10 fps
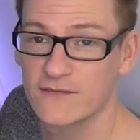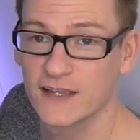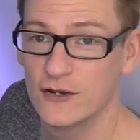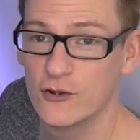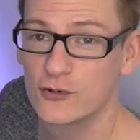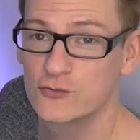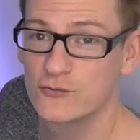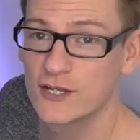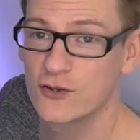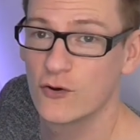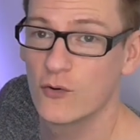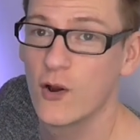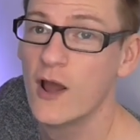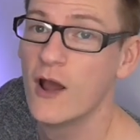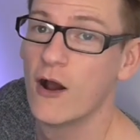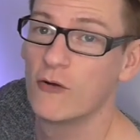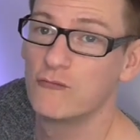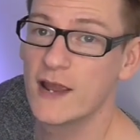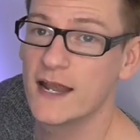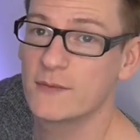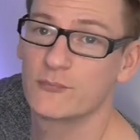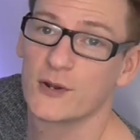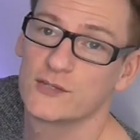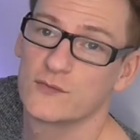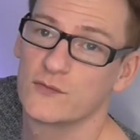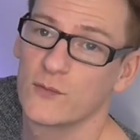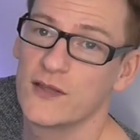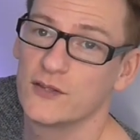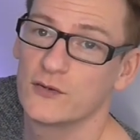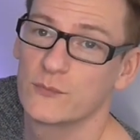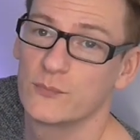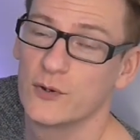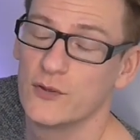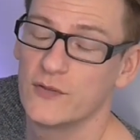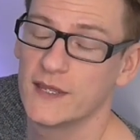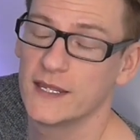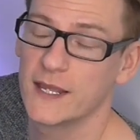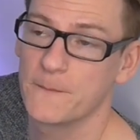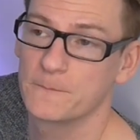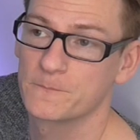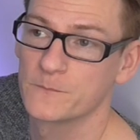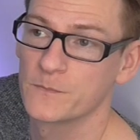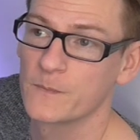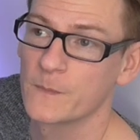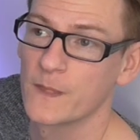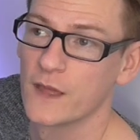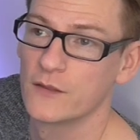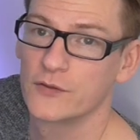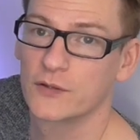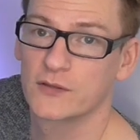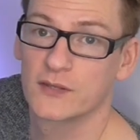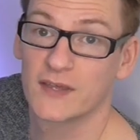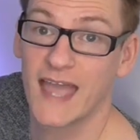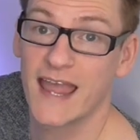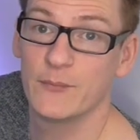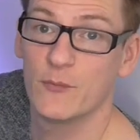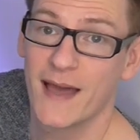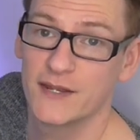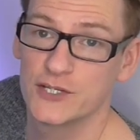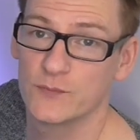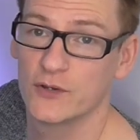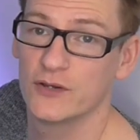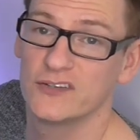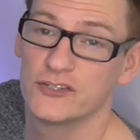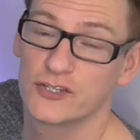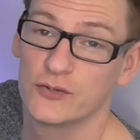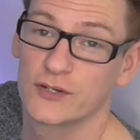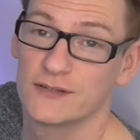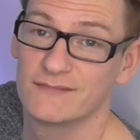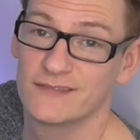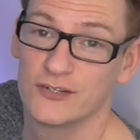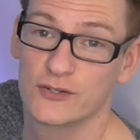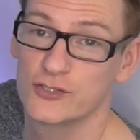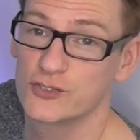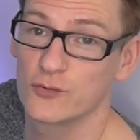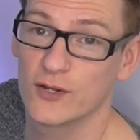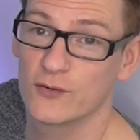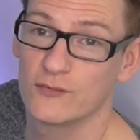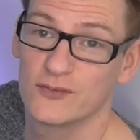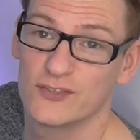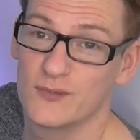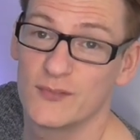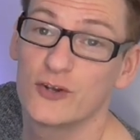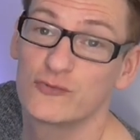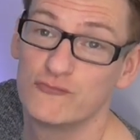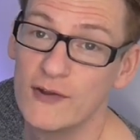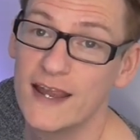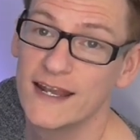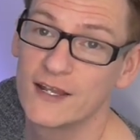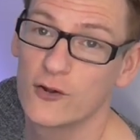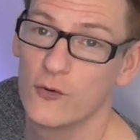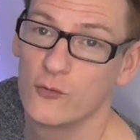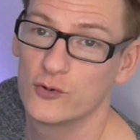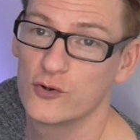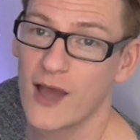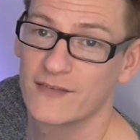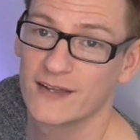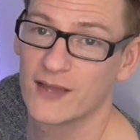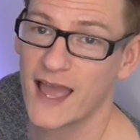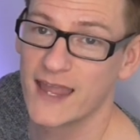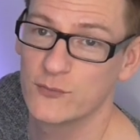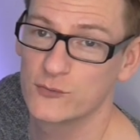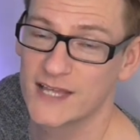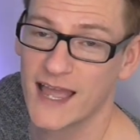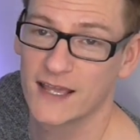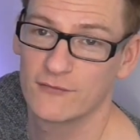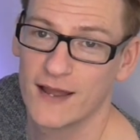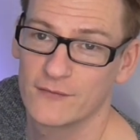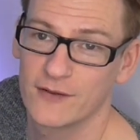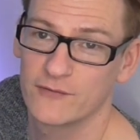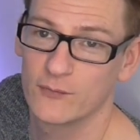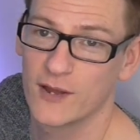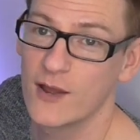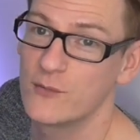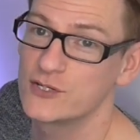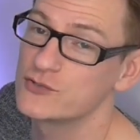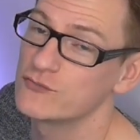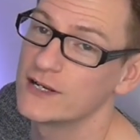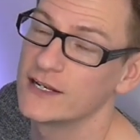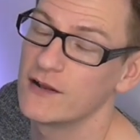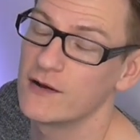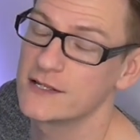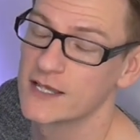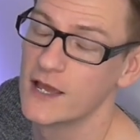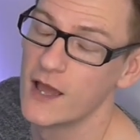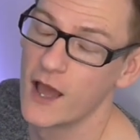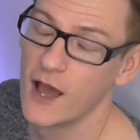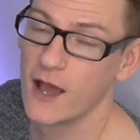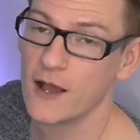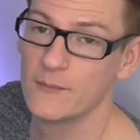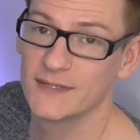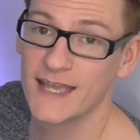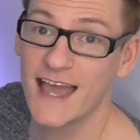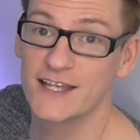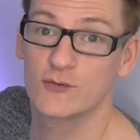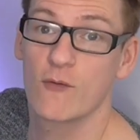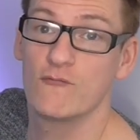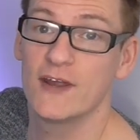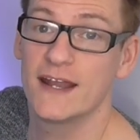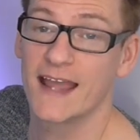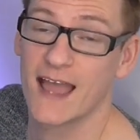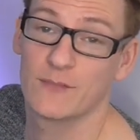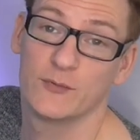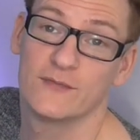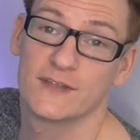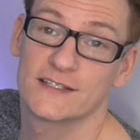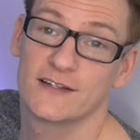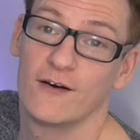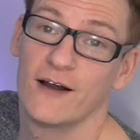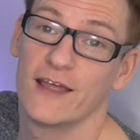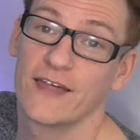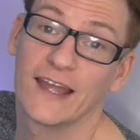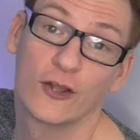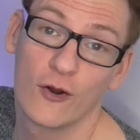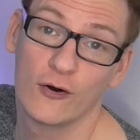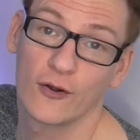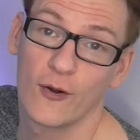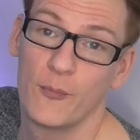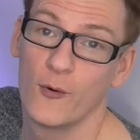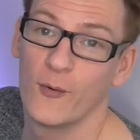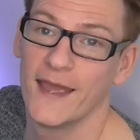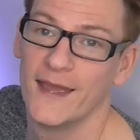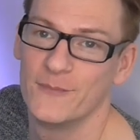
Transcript: I think it looks really cool I'm really impressed with the way that you can put the um, the, the cable management so you can you can sort it it looks really cool you're not having cables hanging around everywhere which is really nice um, yeah so I'm really happy with this light thank god I bought